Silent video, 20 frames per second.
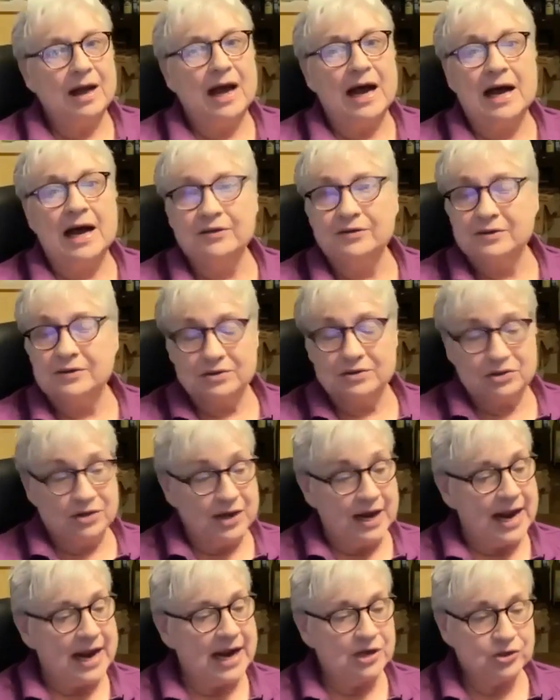I
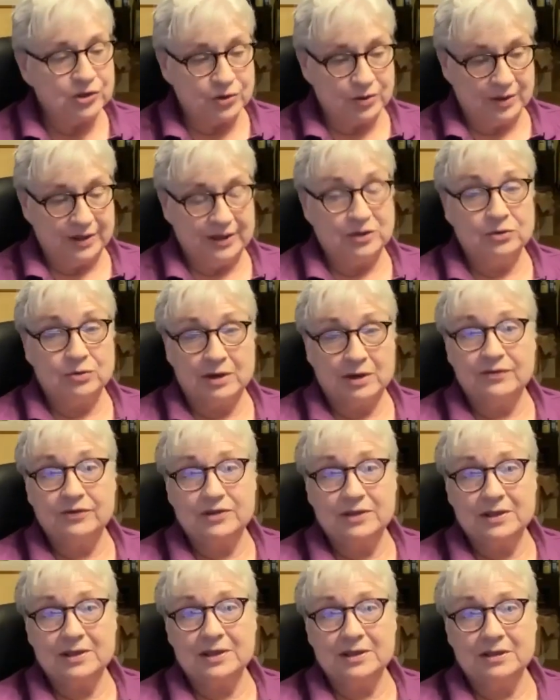naturally
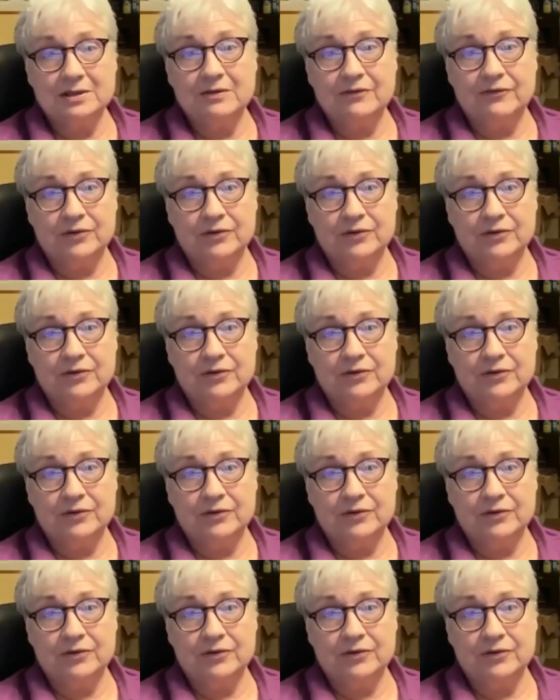drifted into